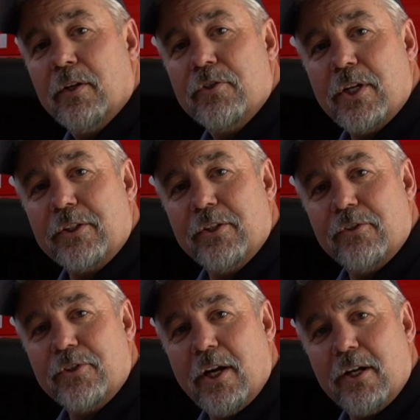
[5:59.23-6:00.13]
Check the
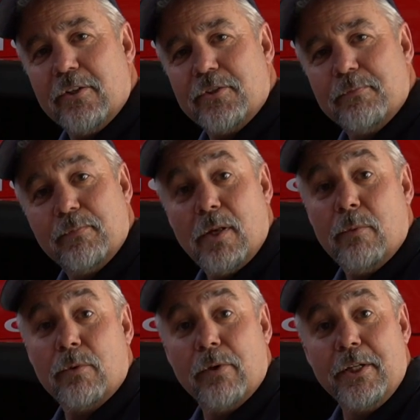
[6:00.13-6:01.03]
other tires,
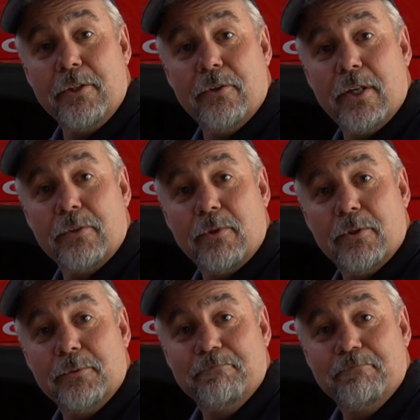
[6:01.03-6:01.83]
and we're ready to go down the road.